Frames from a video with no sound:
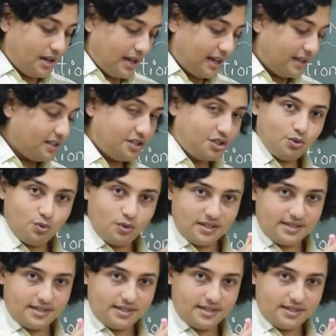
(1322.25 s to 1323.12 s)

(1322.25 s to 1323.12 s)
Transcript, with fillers: And the newly